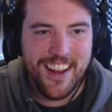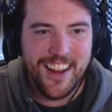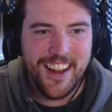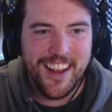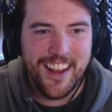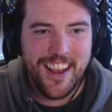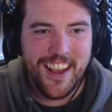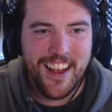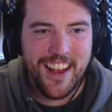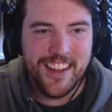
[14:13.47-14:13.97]

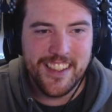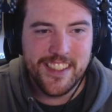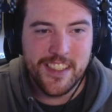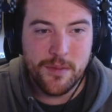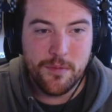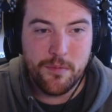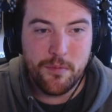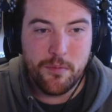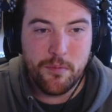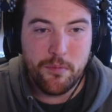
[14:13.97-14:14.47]
it's
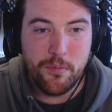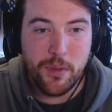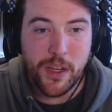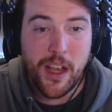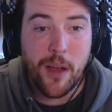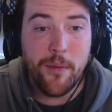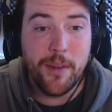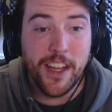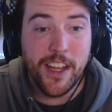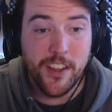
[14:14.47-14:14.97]

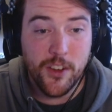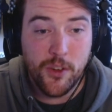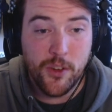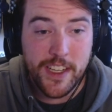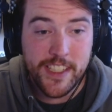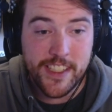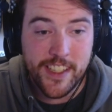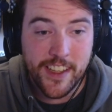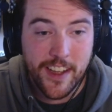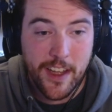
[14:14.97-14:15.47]
becoming
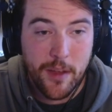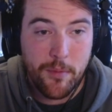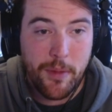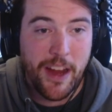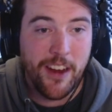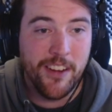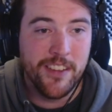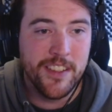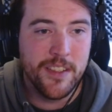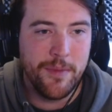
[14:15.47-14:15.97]
increasingly
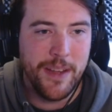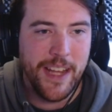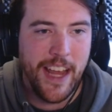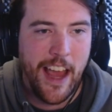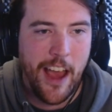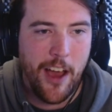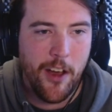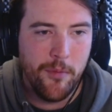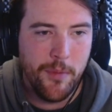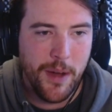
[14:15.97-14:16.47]
apparent to me
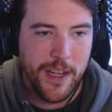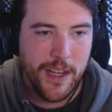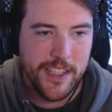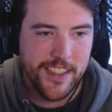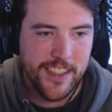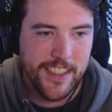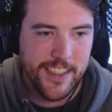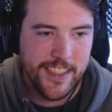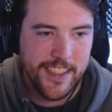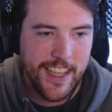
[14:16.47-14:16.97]
how much
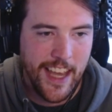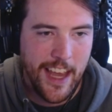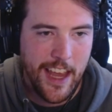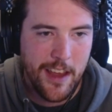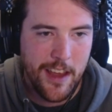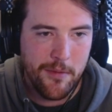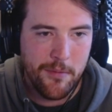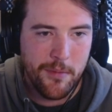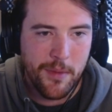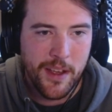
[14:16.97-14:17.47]
this
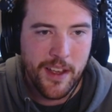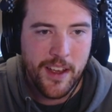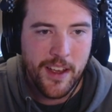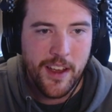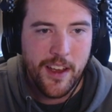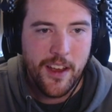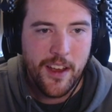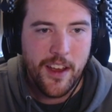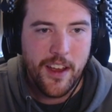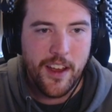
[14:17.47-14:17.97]
game
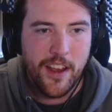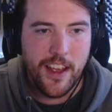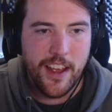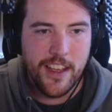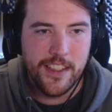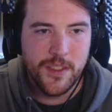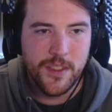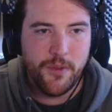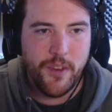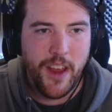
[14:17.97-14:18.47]

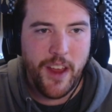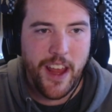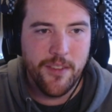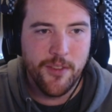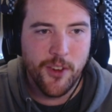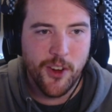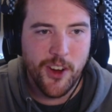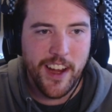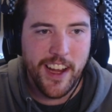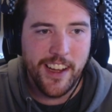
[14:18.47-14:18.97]
is
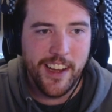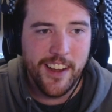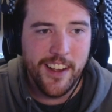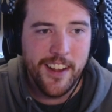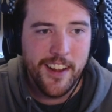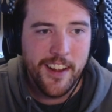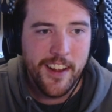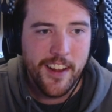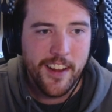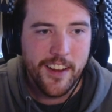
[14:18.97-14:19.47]
favoring
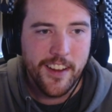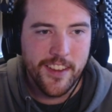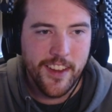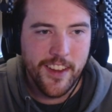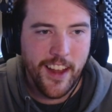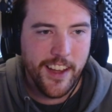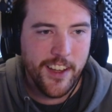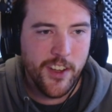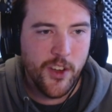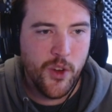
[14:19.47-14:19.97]

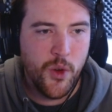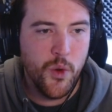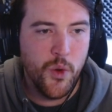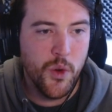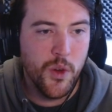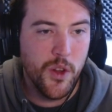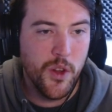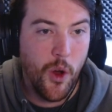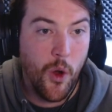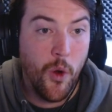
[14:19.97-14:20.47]
like
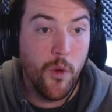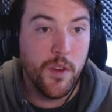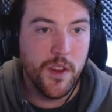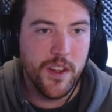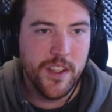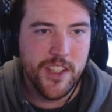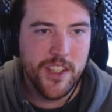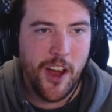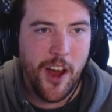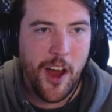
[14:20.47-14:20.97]
cool
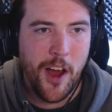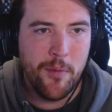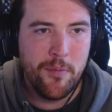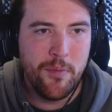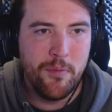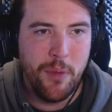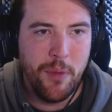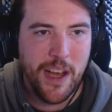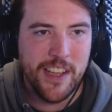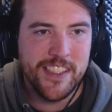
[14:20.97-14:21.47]

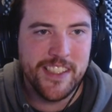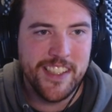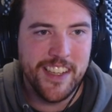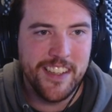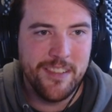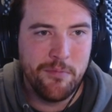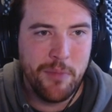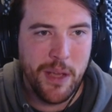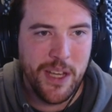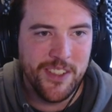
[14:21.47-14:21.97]
over-the-top
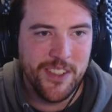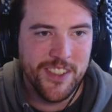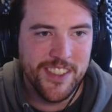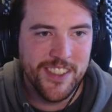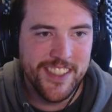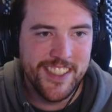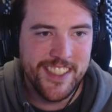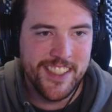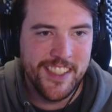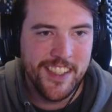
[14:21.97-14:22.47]
busted
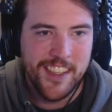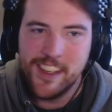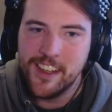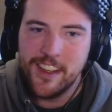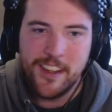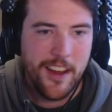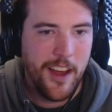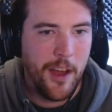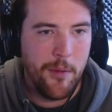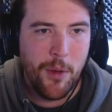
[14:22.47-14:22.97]
builds.
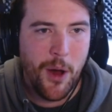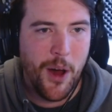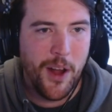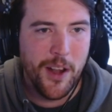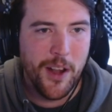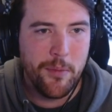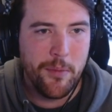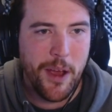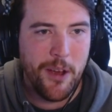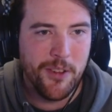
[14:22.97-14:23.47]
I'm
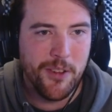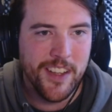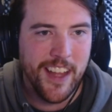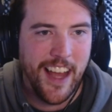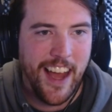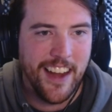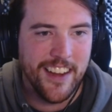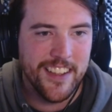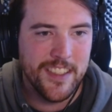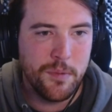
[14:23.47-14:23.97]
all about
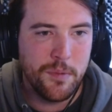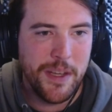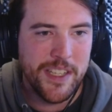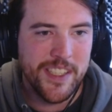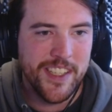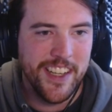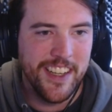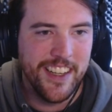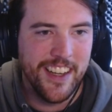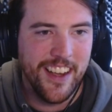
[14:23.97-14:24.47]
that,
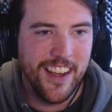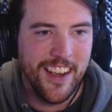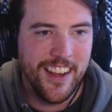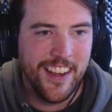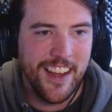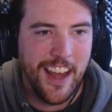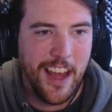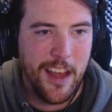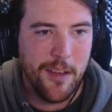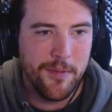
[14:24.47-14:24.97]
especially in a
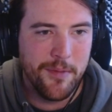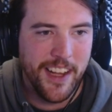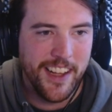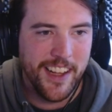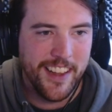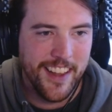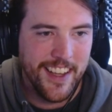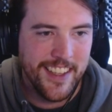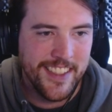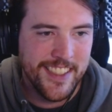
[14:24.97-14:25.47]
game like
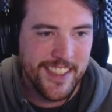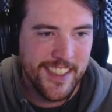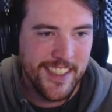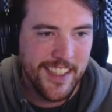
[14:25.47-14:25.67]
this.